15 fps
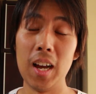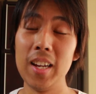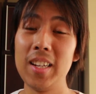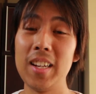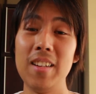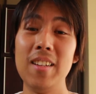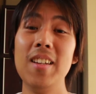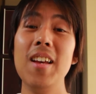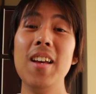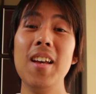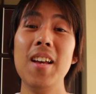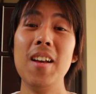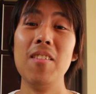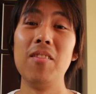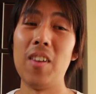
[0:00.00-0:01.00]

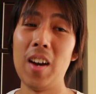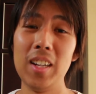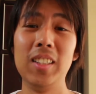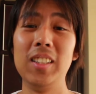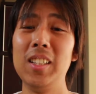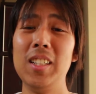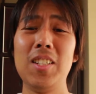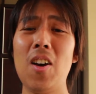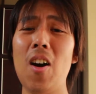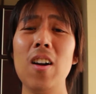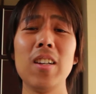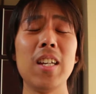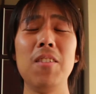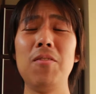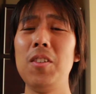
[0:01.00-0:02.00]

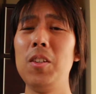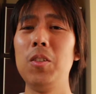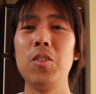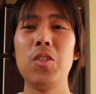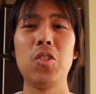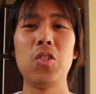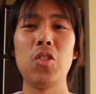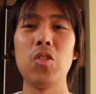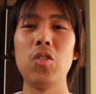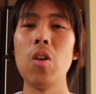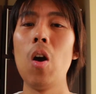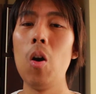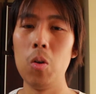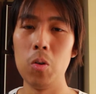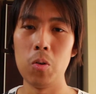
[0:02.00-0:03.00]
It feels
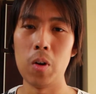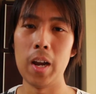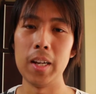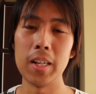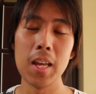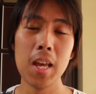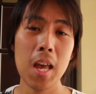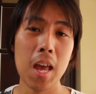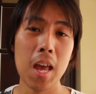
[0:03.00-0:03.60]
so great.